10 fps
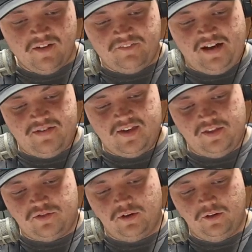
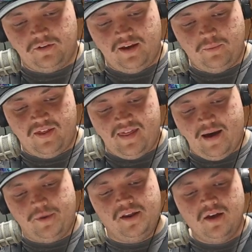5-set thriller, they win
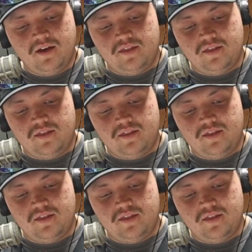that one.